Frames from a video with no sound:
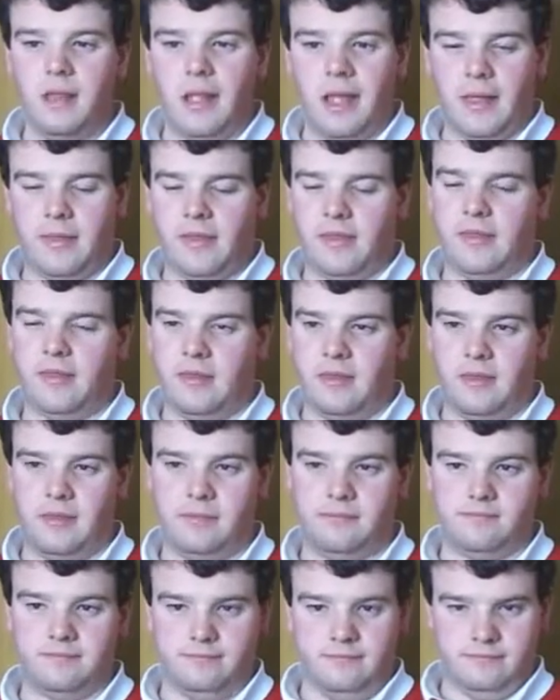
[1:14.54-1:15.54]
and then
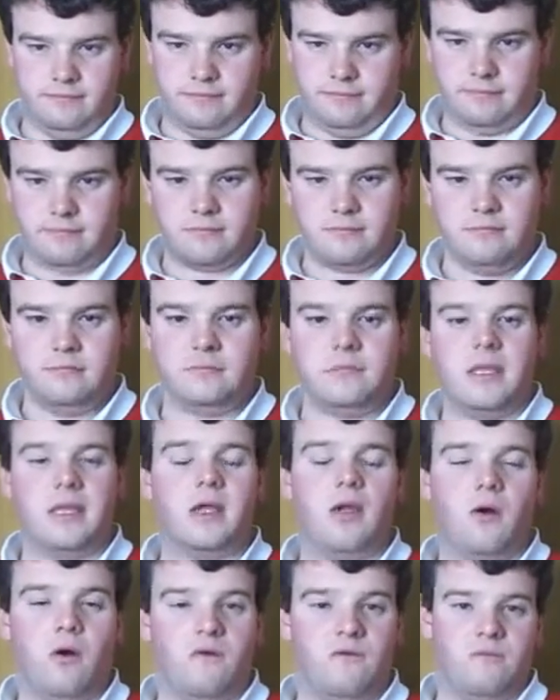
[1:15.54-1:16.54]
they
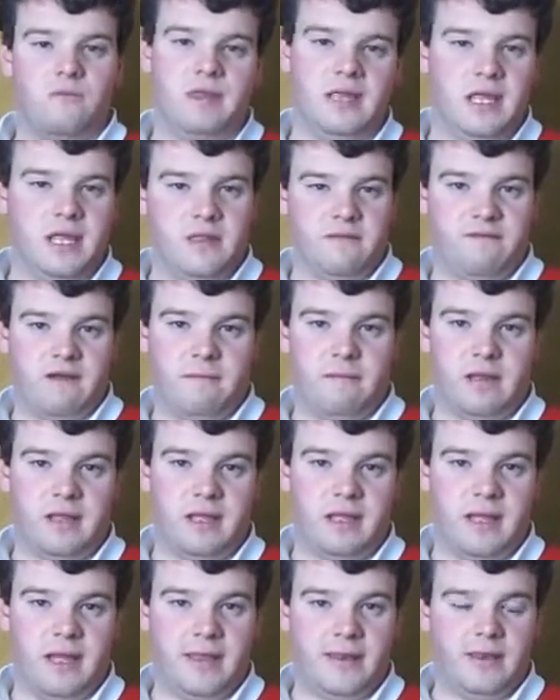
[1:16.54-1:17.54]
go off and meet his family,
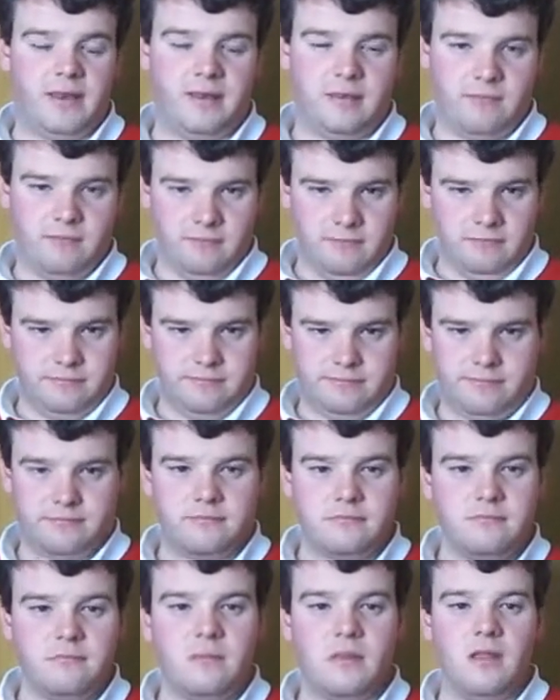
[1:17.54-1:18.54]
and
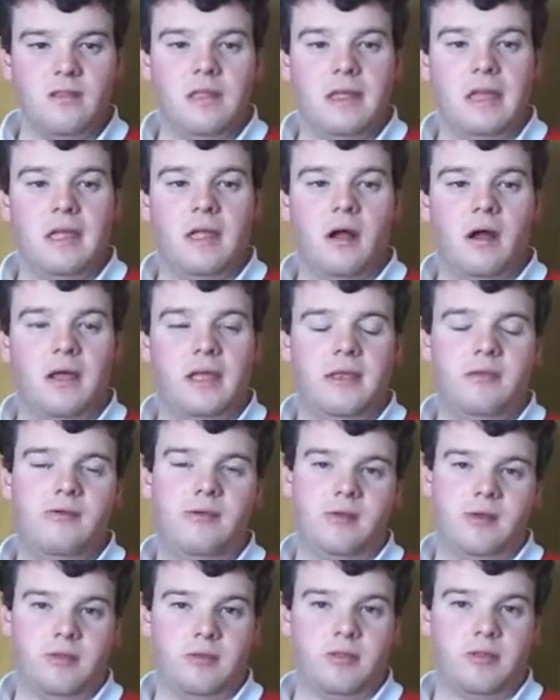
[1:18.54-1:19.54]
they are
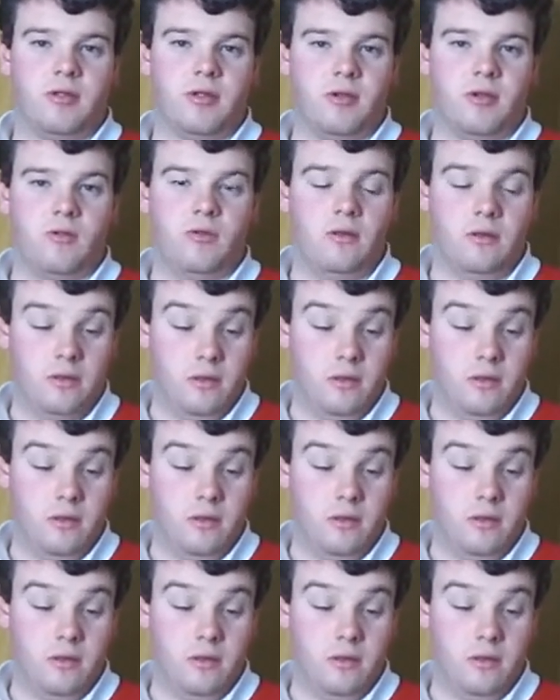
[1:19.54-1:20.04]
introduced to